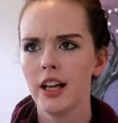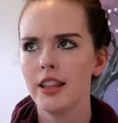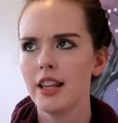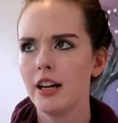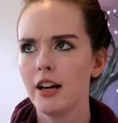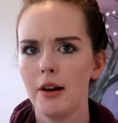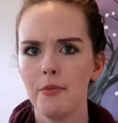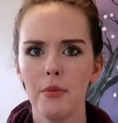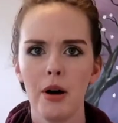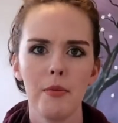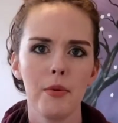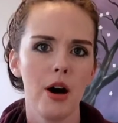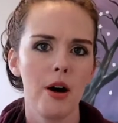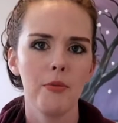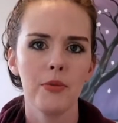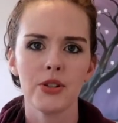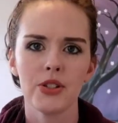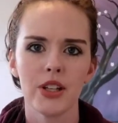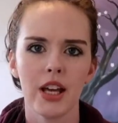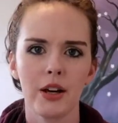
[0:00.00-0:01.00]
then my
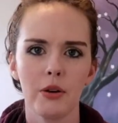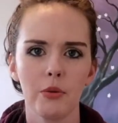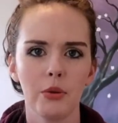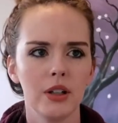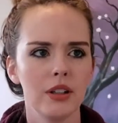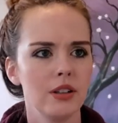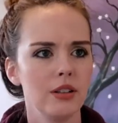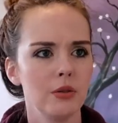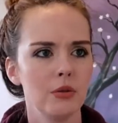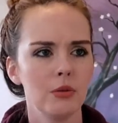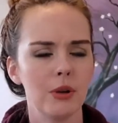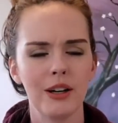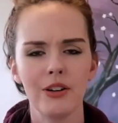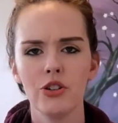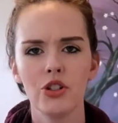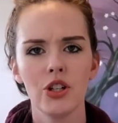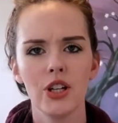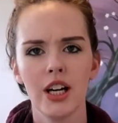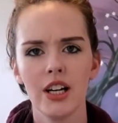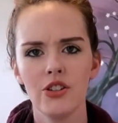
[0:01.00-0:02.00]
mom was like, well, why
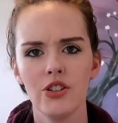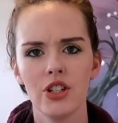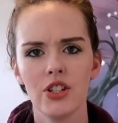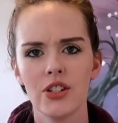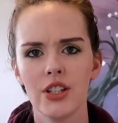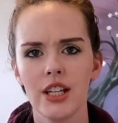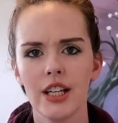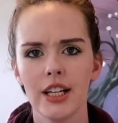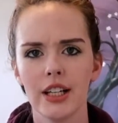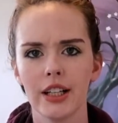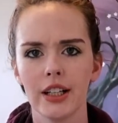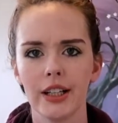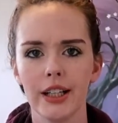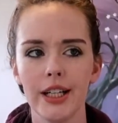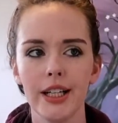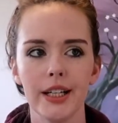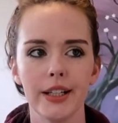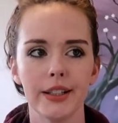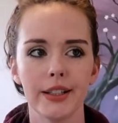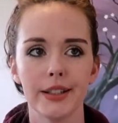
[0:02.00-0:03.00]
don't you guys just get it
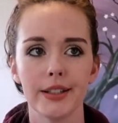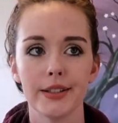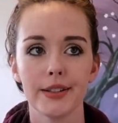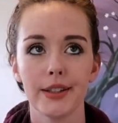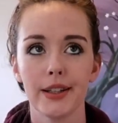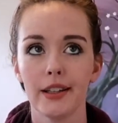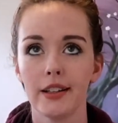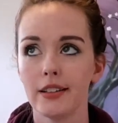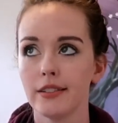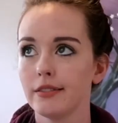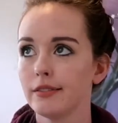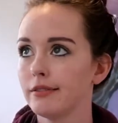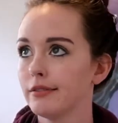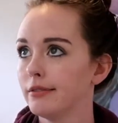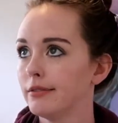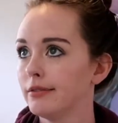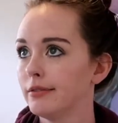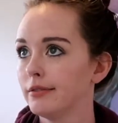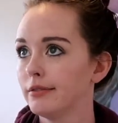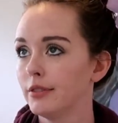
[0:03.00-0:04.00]
cleaned? And it's like,
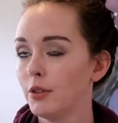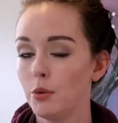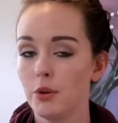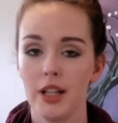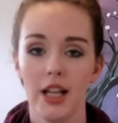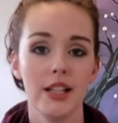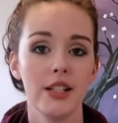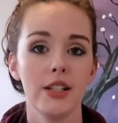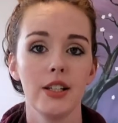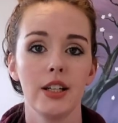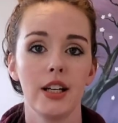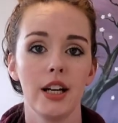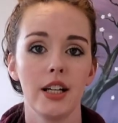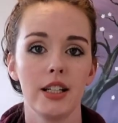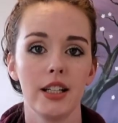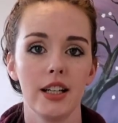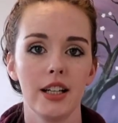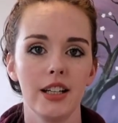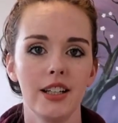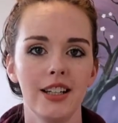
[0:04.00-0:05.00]
well, that's a good
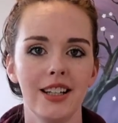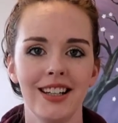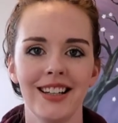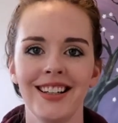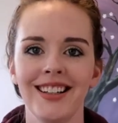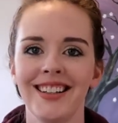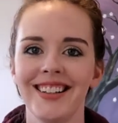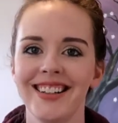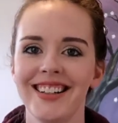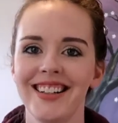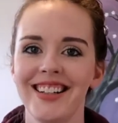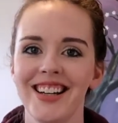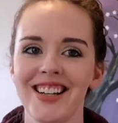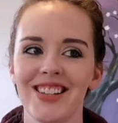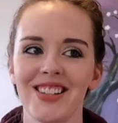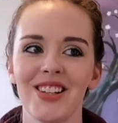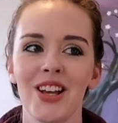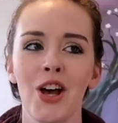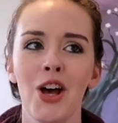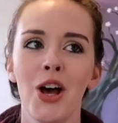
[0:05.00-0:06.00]
idea,
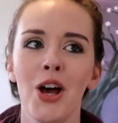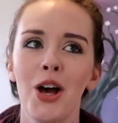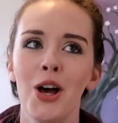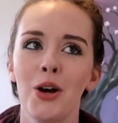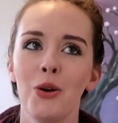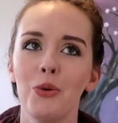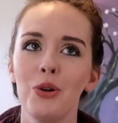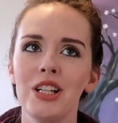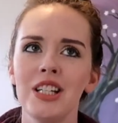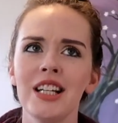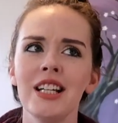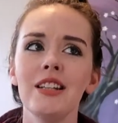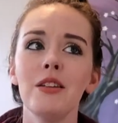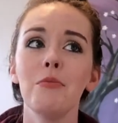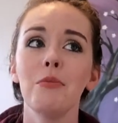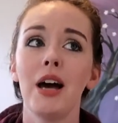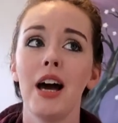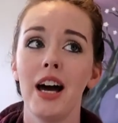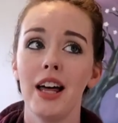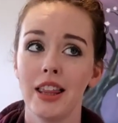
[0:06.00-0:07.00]
because we did the
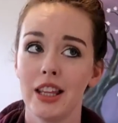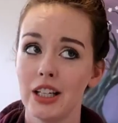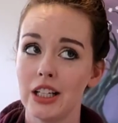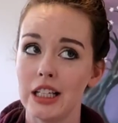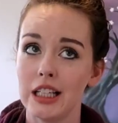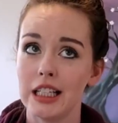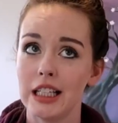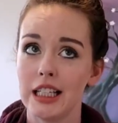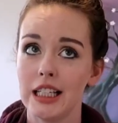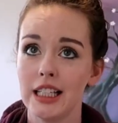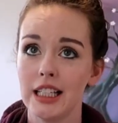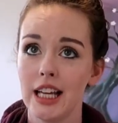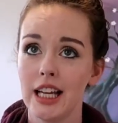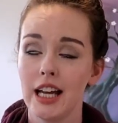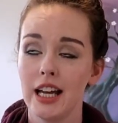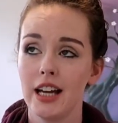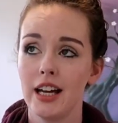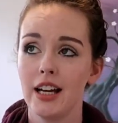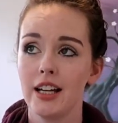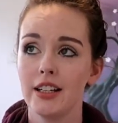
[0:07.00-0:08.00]
math on it
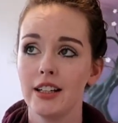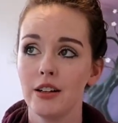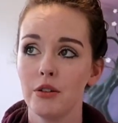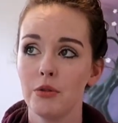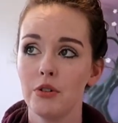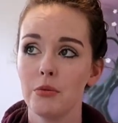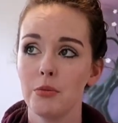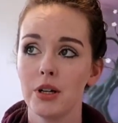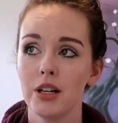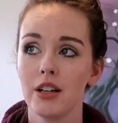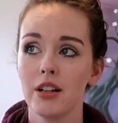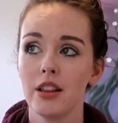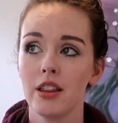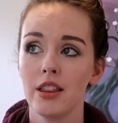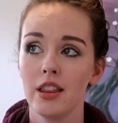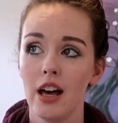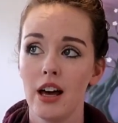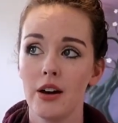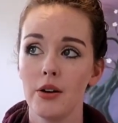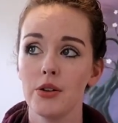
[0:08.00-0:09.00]
and it would have been
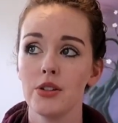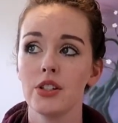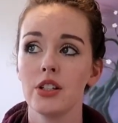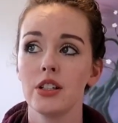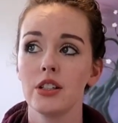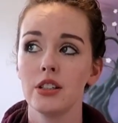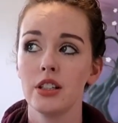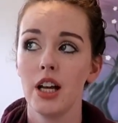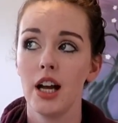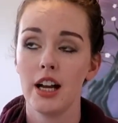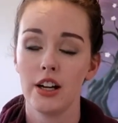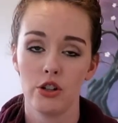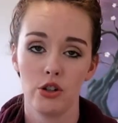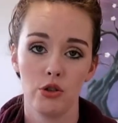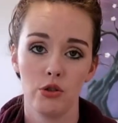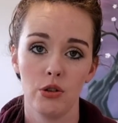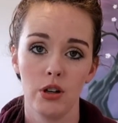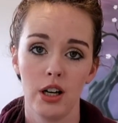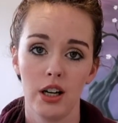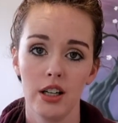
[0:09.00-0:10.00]
$1,000
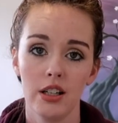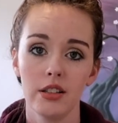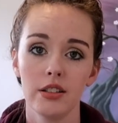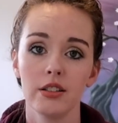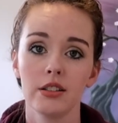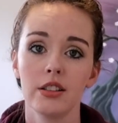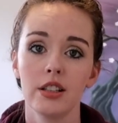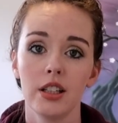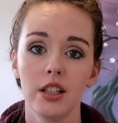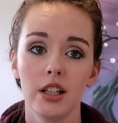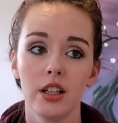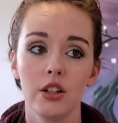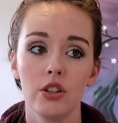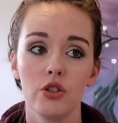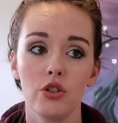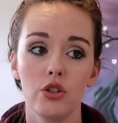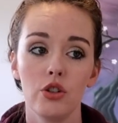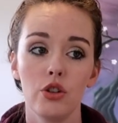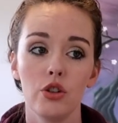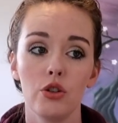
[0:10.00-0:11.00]
extra
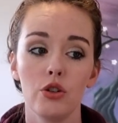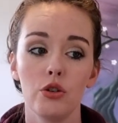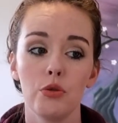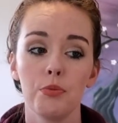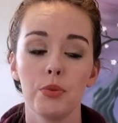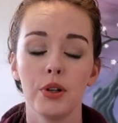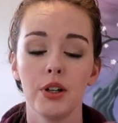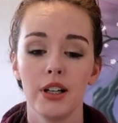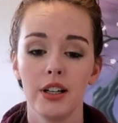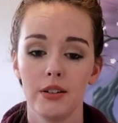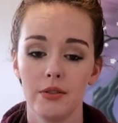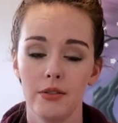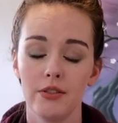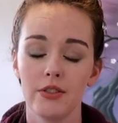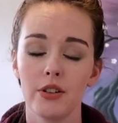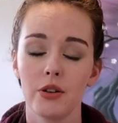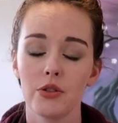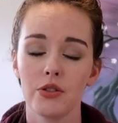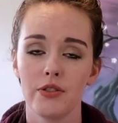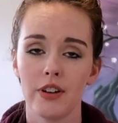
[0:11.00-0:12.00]
to put
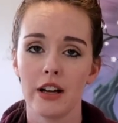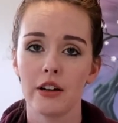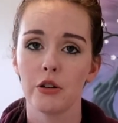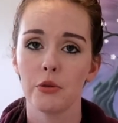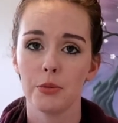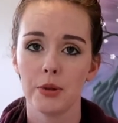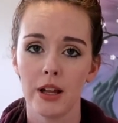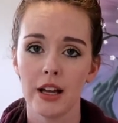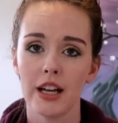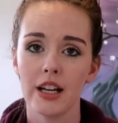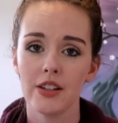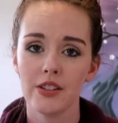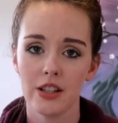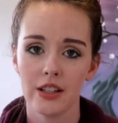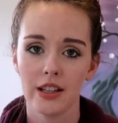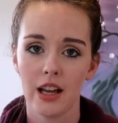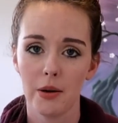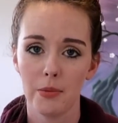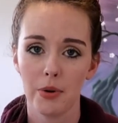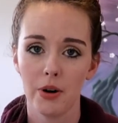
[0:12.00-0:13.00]
those vinyl planks
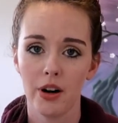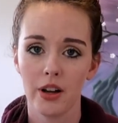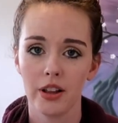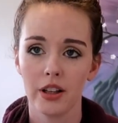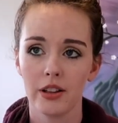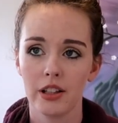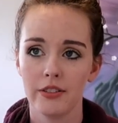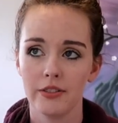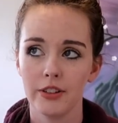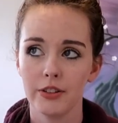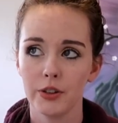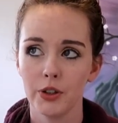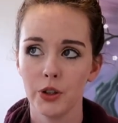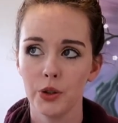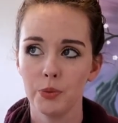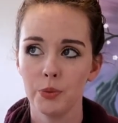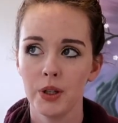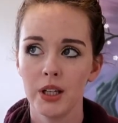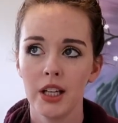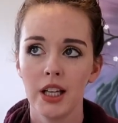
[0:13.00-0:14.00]
in that part of the living
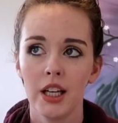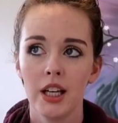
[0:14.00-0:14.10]
room.